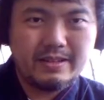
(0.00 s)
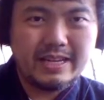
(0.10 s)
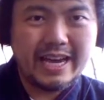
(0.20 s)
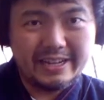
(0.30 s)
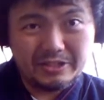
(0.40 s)

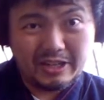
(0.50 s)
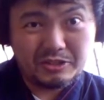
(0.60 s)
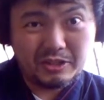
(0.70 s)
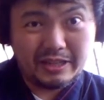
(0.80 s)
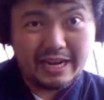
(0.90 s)
And there's
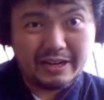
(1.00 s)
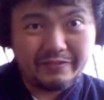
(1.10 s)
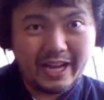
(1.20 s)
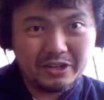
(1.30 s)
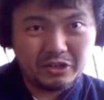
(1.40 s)
also a lot of
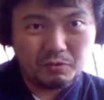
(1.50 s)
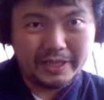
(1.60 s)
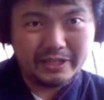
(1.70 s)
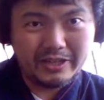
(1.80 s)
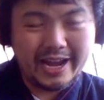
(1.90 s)
other
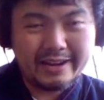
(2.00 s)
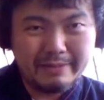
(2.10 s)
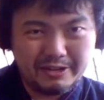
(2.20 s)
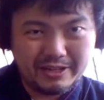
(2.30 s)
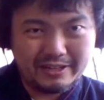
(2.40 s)
really good
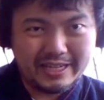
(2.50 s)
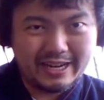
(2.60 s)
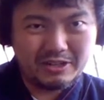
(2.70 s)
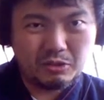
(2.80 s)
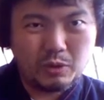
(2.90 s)
animators out
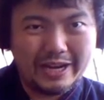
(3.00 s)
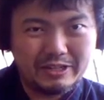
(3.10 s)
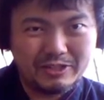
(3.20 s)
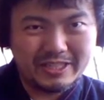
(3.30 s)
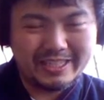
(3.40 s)
there. So
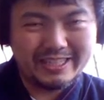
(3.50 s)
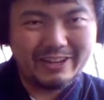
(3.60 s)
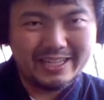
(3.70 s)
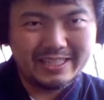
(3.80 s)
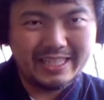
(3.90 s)

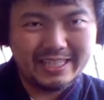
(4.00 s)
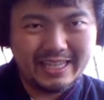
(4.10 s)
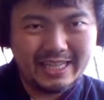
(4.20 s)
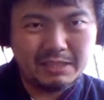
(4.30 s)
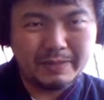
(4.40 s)

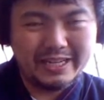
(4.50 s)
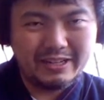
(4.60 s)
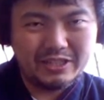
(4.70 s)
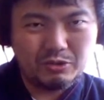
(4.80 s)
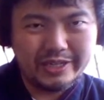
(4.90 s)
he's been
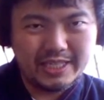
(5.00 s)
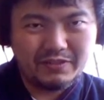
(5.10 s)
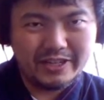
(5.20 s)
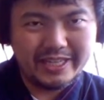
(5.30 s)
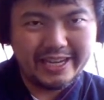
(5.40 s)
doing this
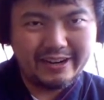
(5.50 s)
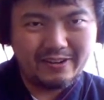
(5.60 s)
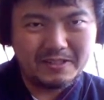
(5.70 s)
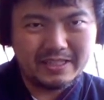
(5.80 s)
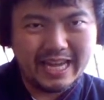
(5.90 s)
for
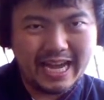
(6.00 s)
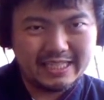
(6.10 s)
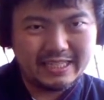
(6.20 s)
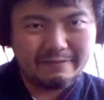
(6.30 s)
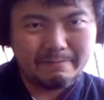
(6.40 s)
years. He has
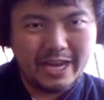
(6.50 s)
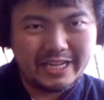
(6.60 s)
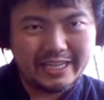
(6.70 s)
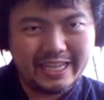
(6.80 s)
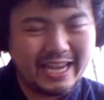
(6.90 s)
enough. I
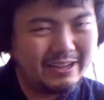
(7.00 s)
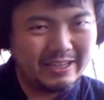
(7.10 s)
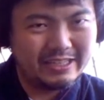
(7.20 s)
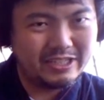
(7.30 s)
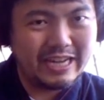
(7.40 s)
think
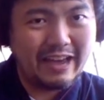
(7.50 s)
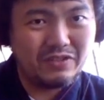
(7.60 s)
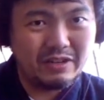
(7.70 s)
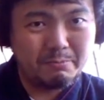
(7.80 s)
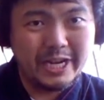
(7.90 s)
he should have
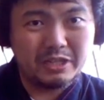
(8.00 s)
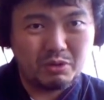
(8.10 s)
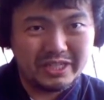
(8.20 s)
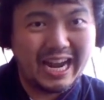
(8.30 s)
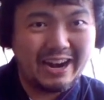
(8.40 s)
enough money to
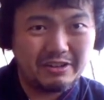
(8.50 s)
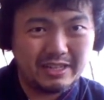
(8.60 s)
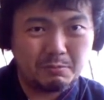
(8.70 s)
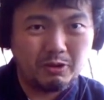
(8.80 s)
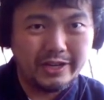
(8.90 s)
retire at
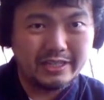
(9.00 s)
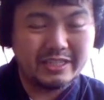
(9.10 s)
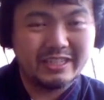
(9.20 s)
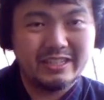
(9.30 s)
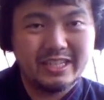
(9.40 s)
this point.